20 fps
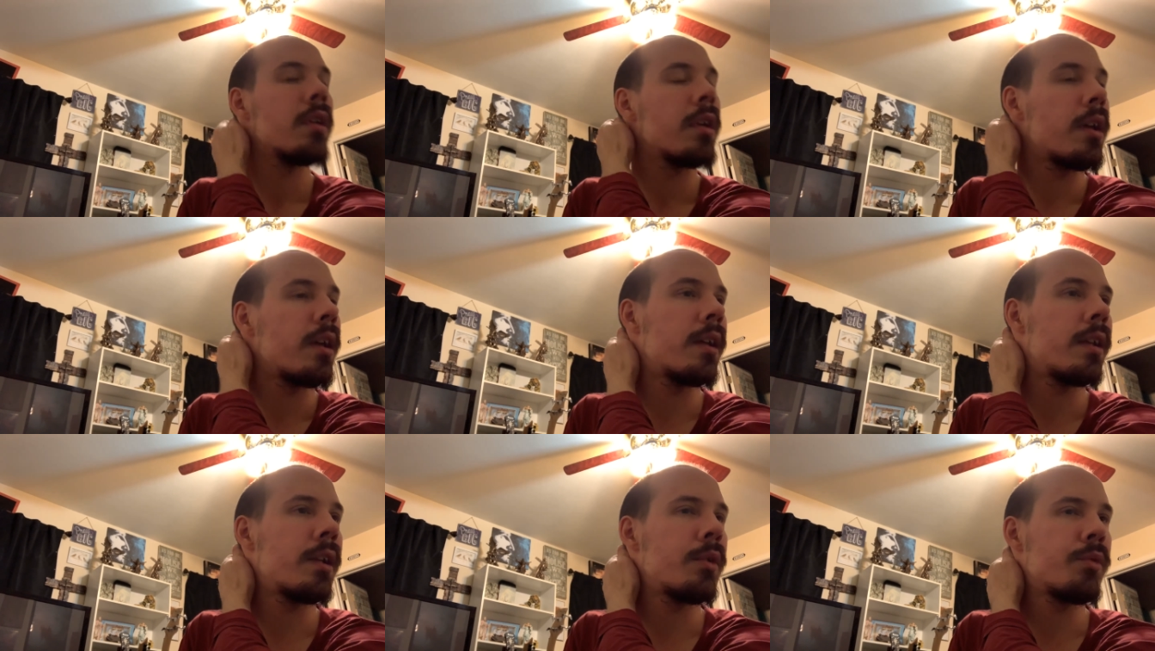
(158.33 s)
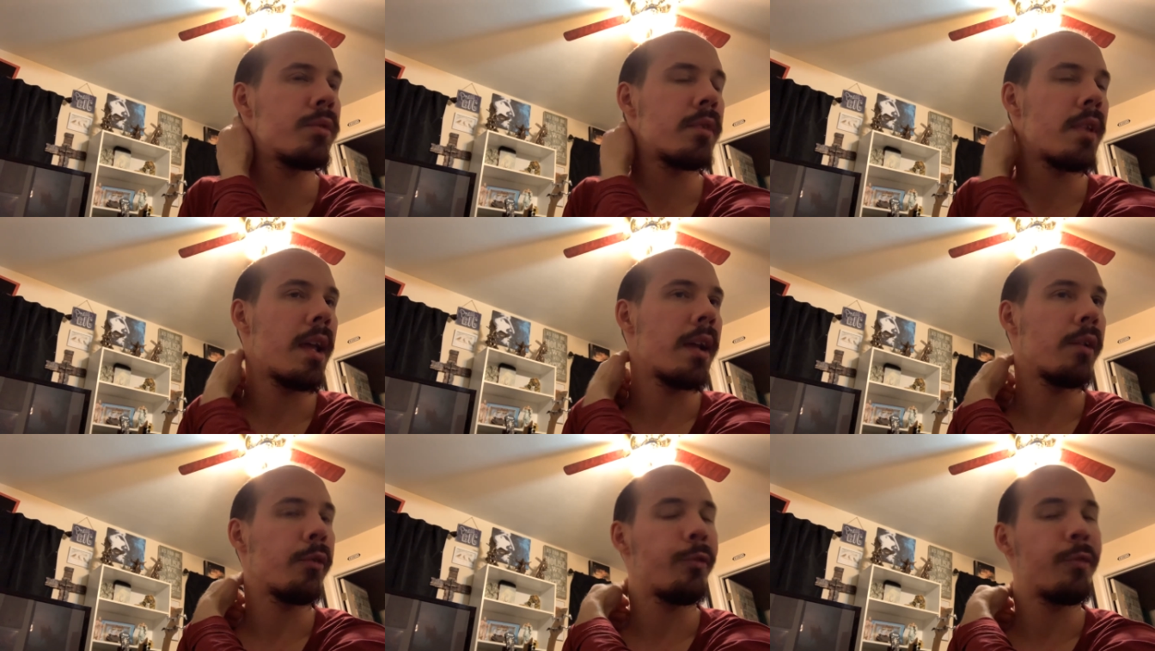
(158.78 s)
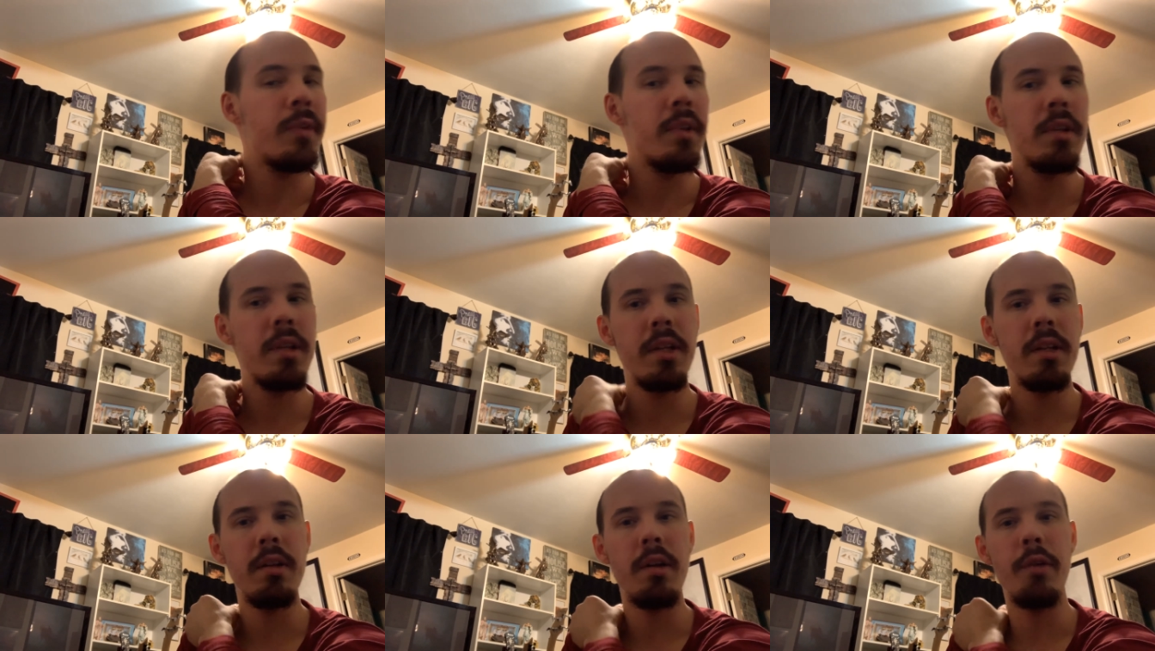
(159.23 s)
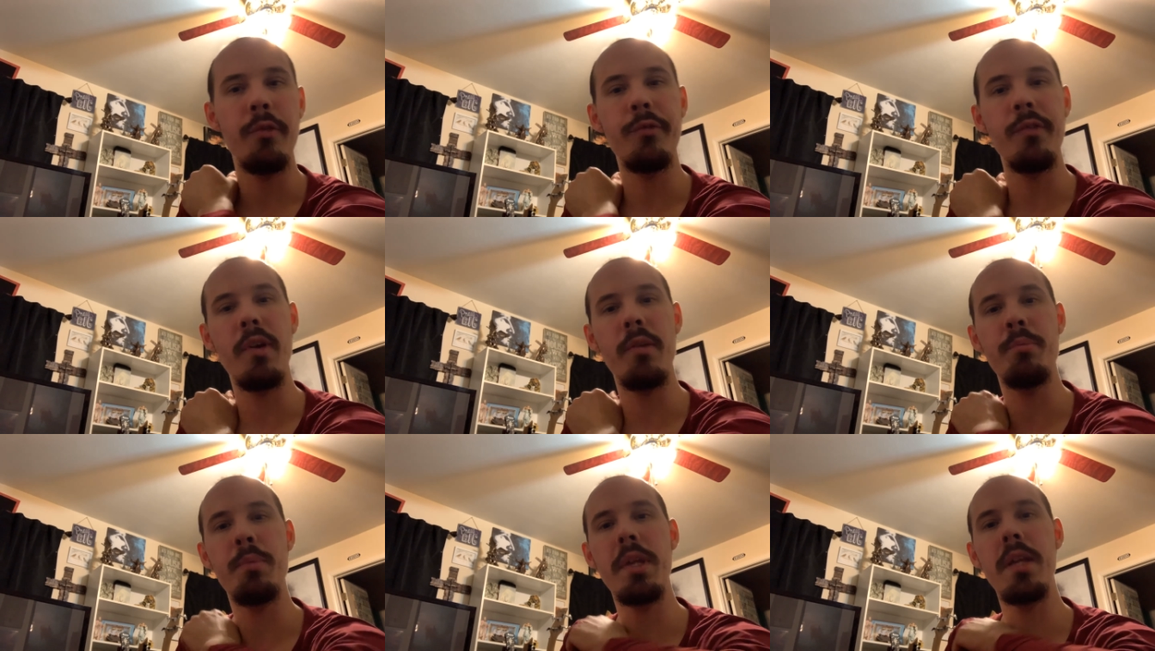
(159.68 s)
and it was like feeling of
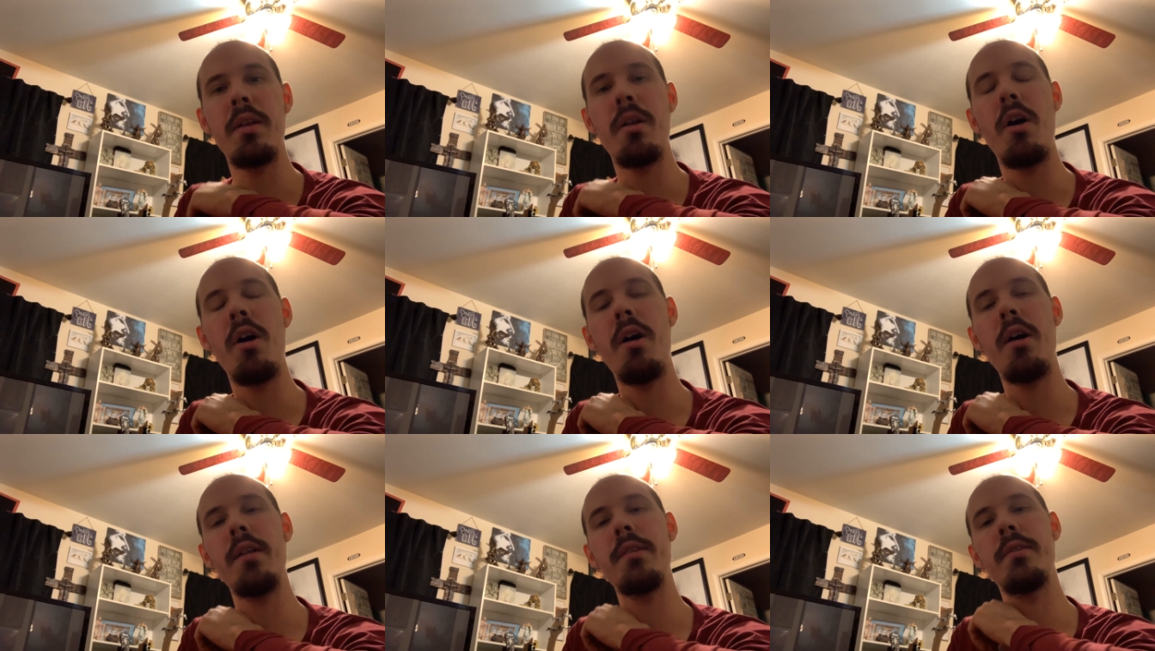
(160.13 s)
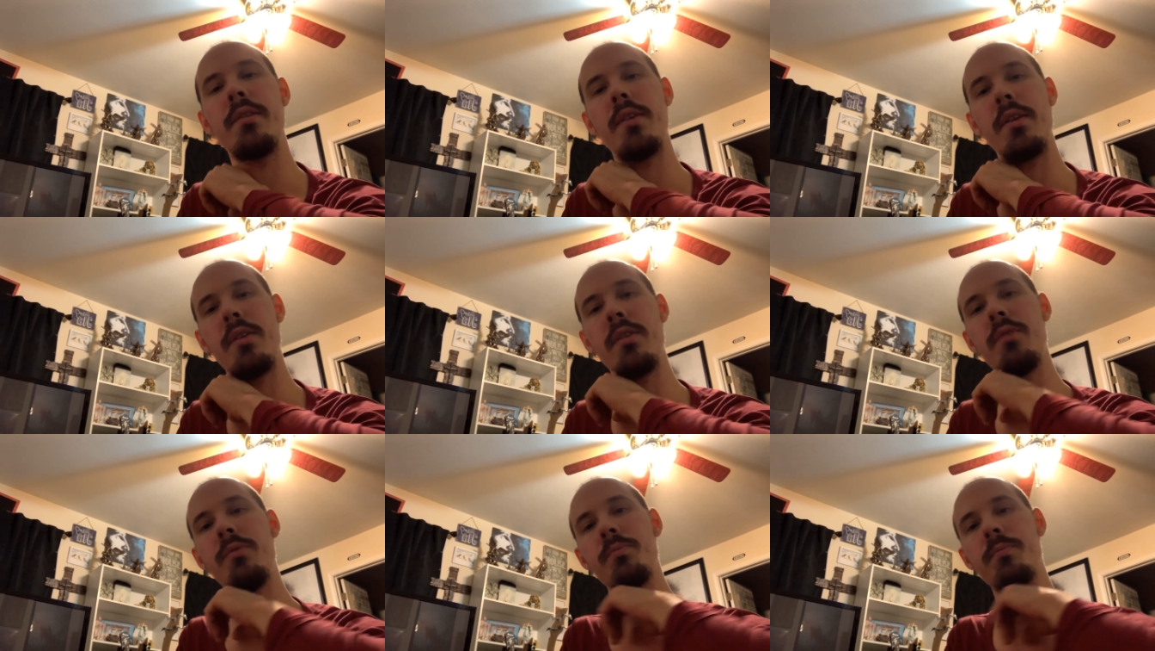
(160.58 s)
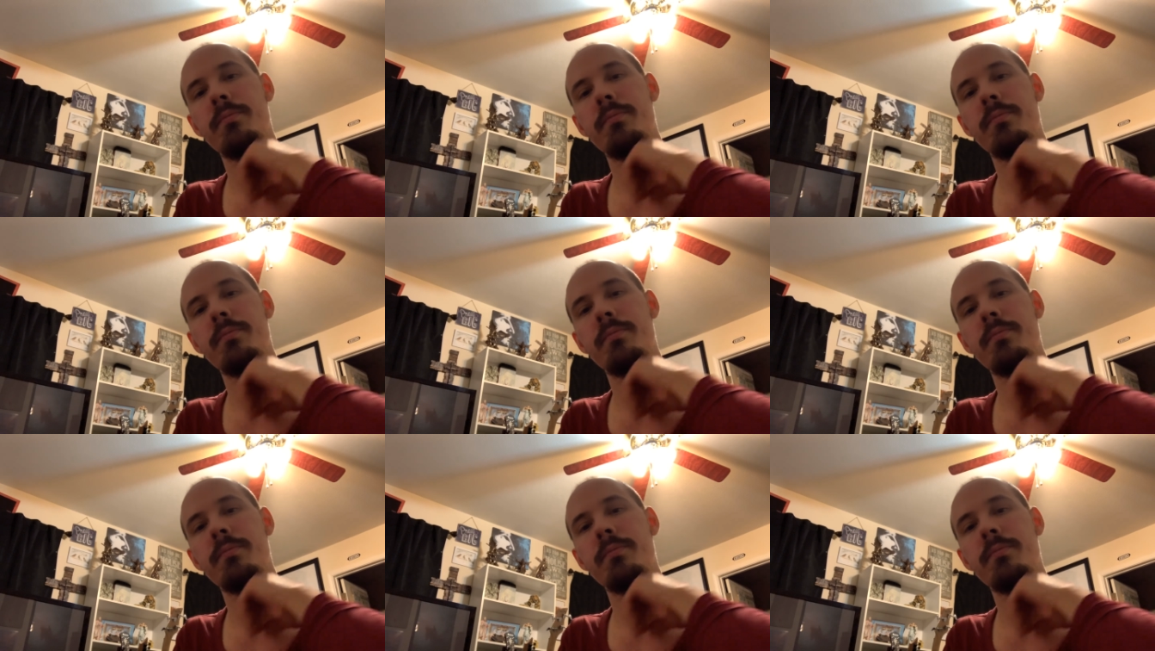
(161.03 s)
uh, being haunted,